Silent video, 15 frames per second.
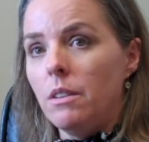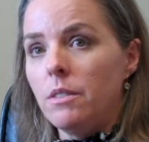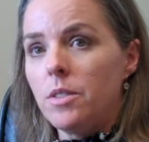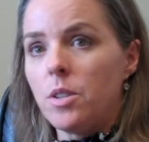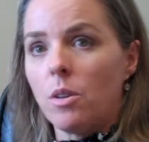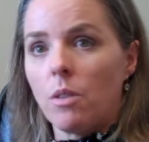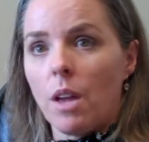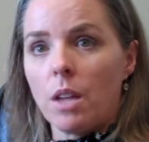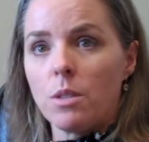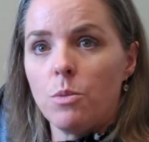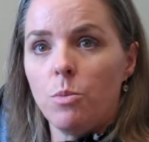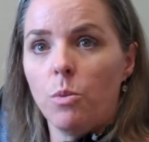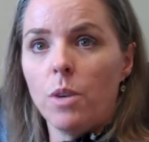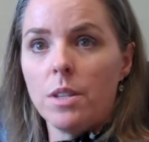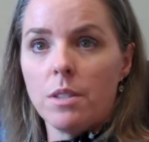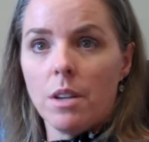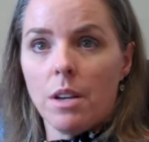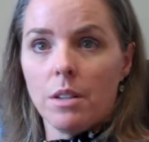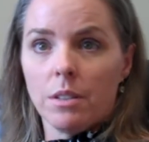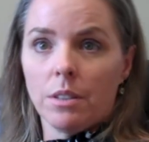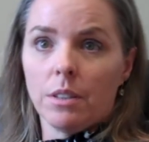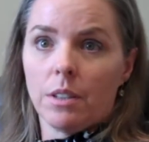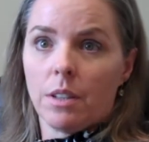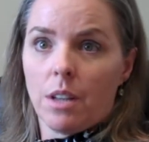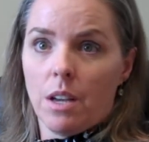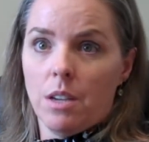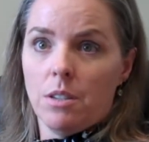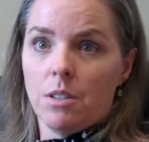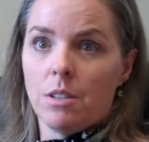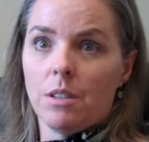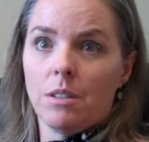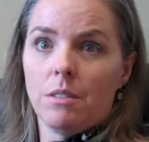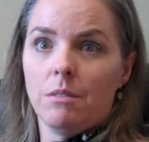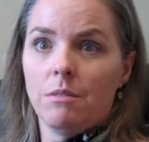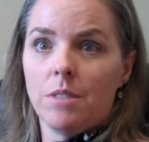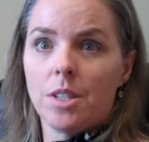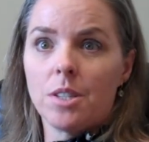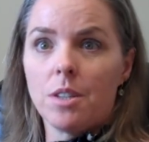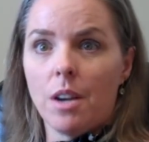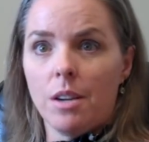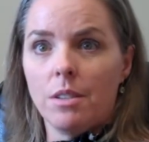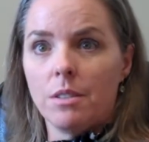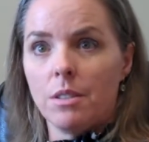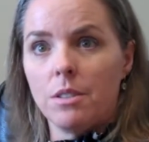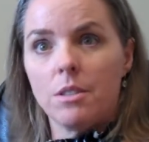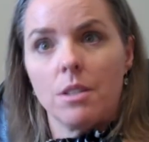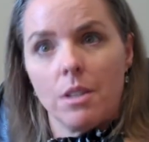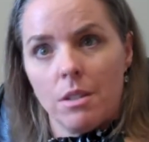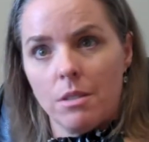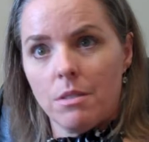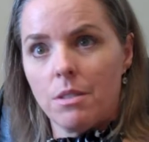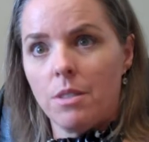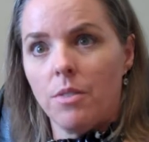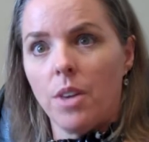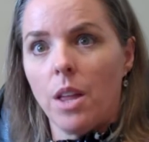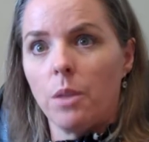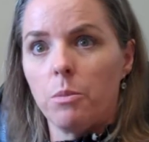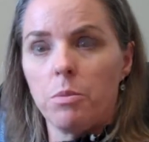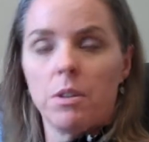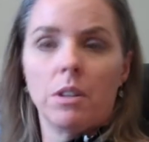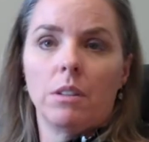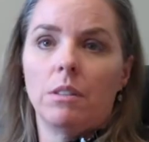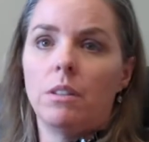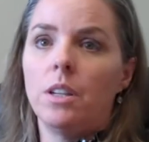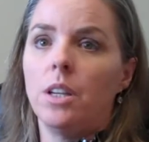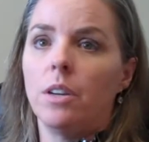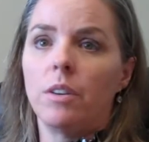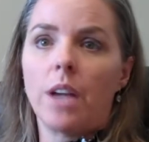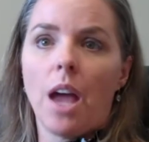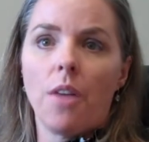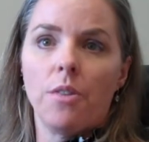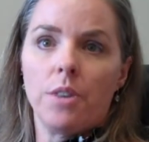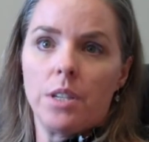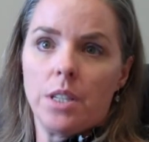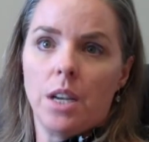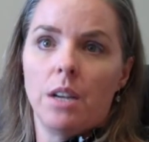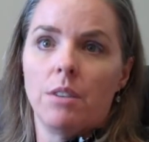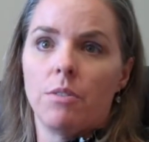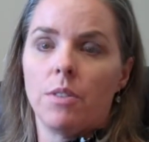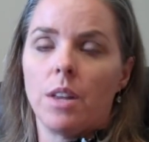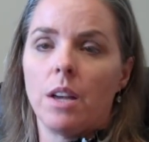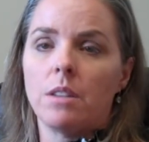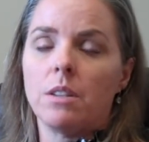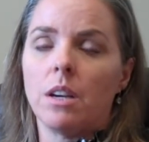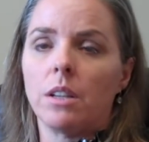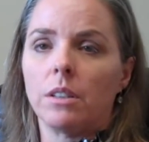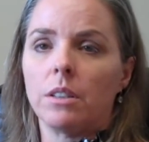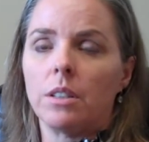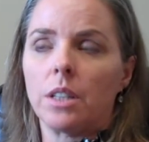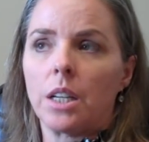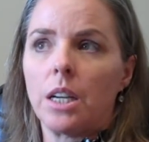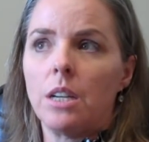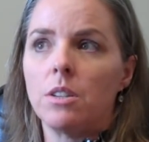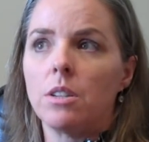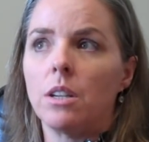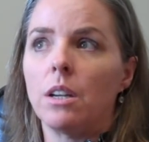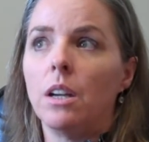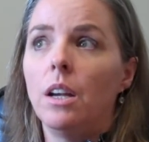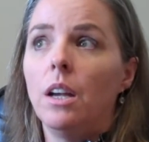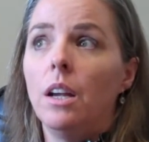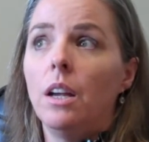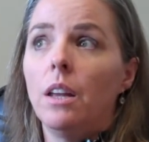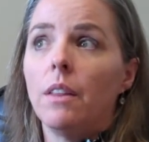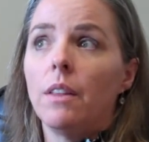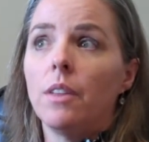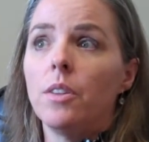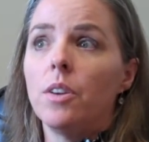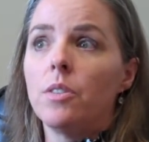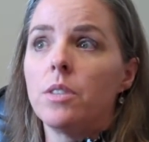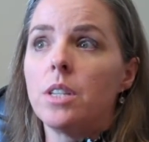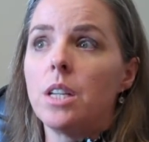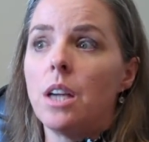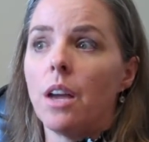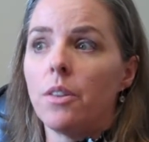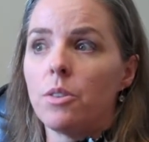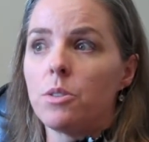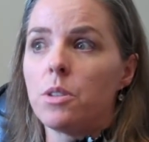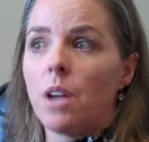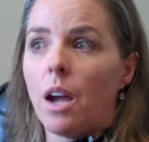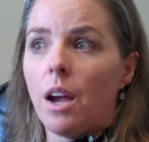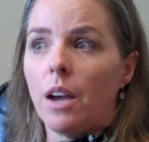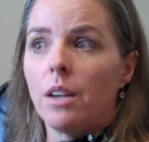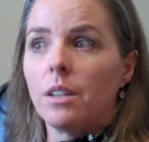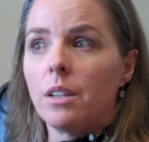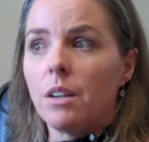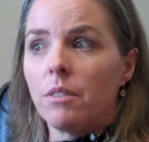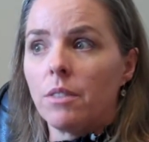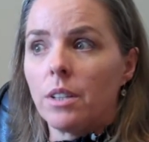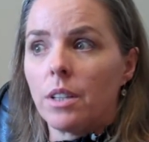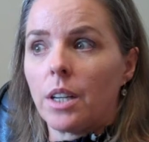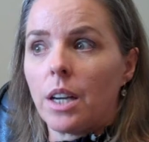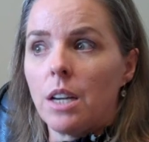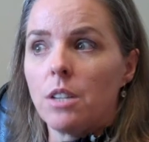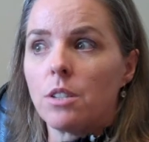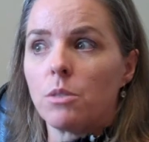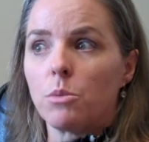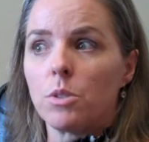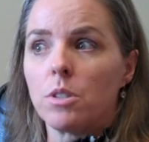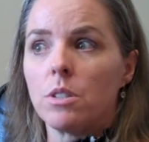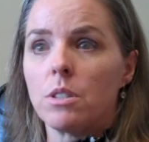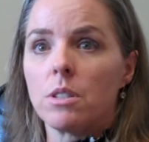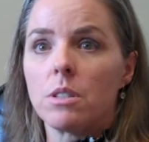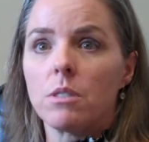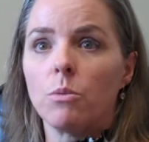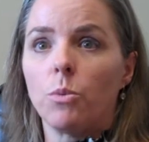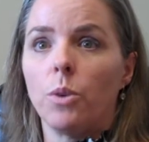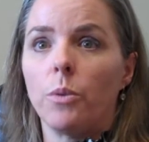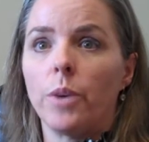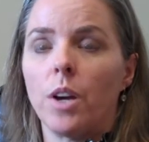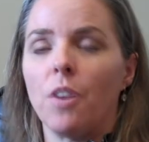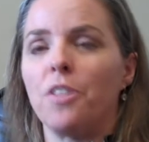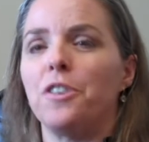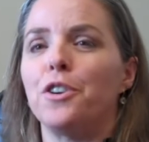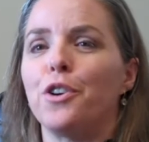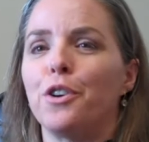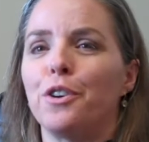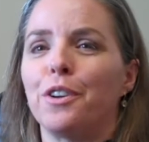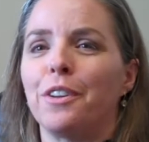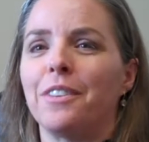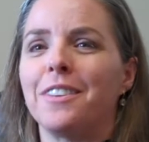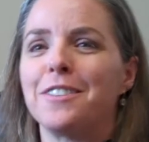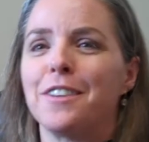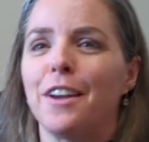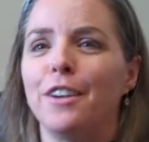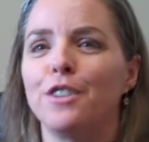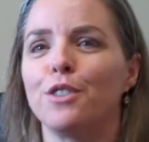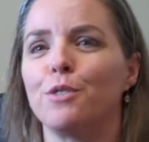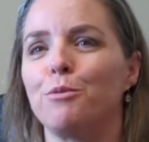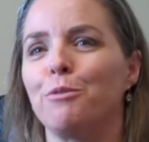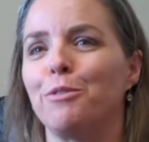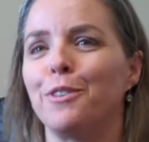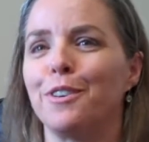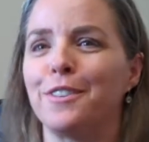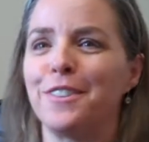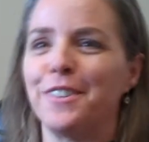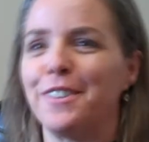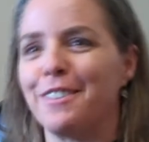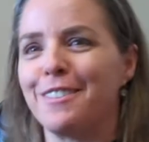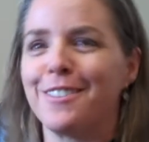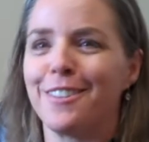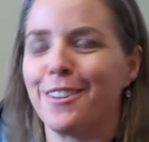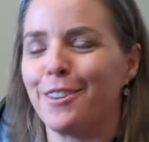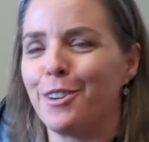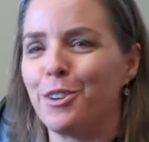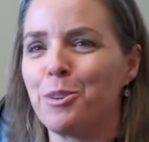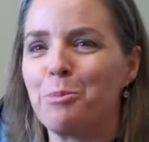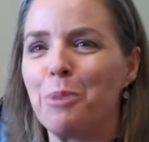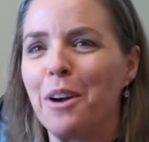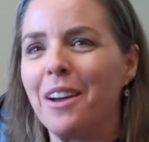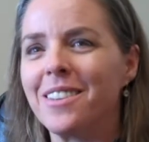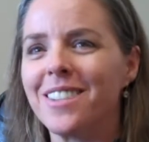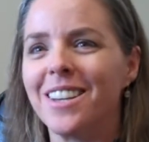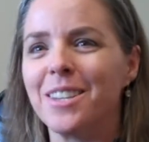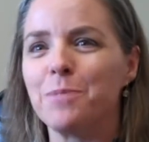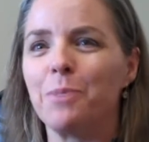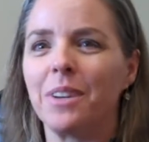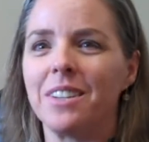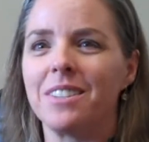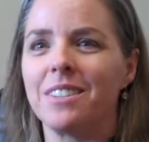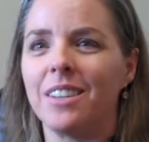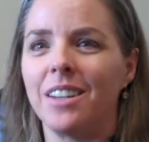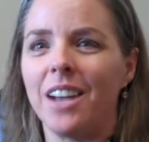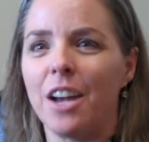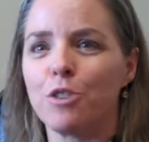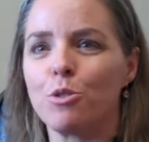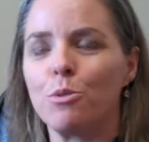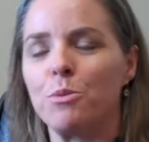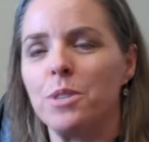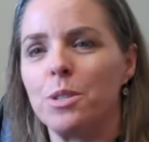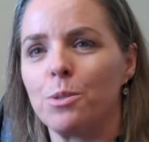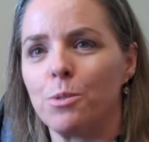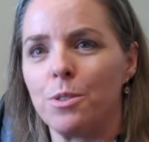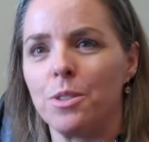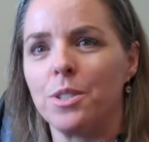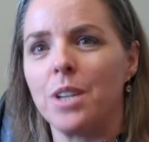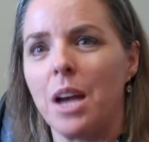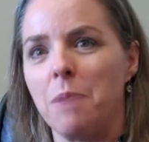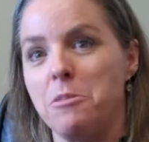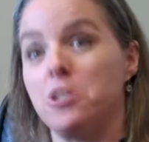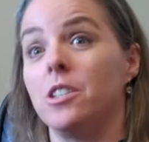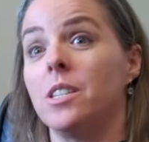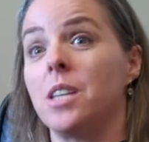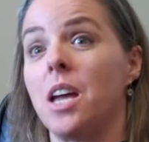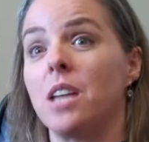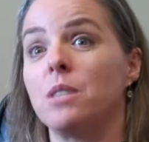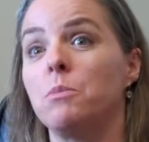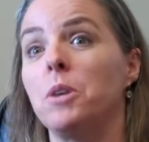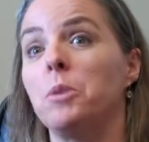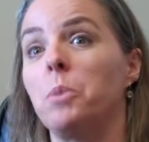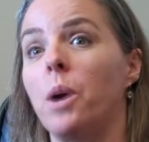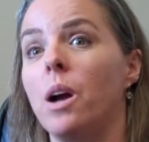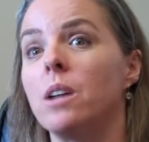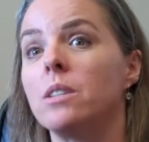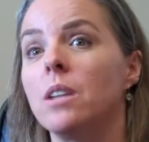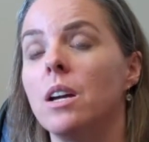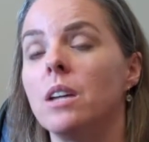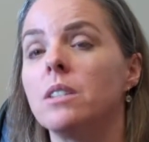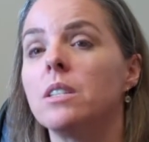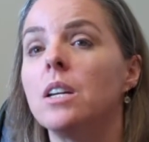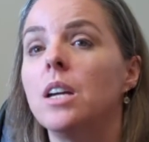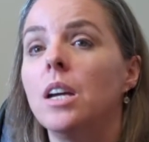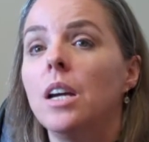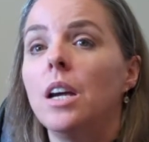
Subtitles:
So that's one side of the litigation, the scientists that are developing, gathering data for that side of litigation. Then there's the other side of litigation, which is what we call the NERDA. The scientists refer to it as the NERDA process, but it's the Natural Resource Damage Assessment process.